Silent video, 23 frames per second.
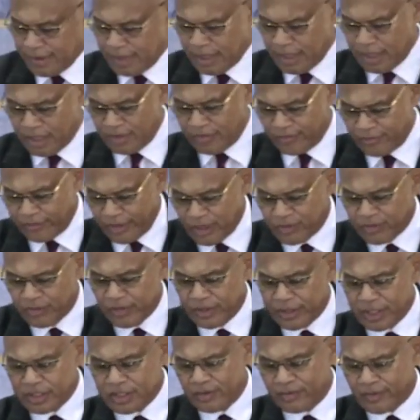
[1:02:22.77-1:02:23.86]
the
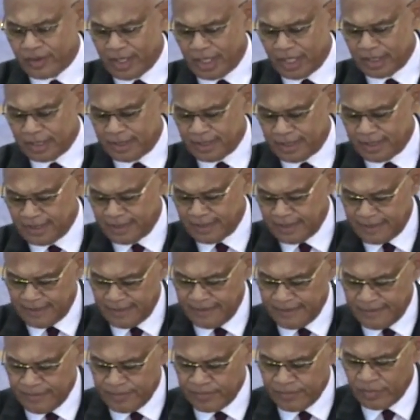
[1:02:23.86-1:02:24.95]
faithfulness of God
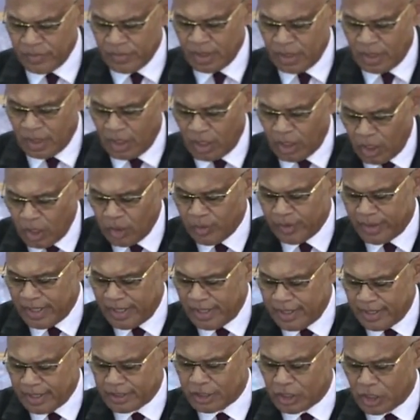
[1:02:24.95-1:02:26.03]
over the
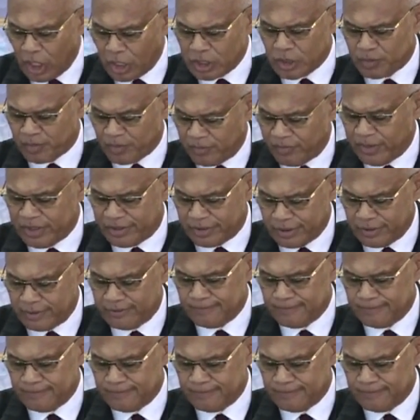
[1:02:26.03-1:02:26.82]
years, God's provision.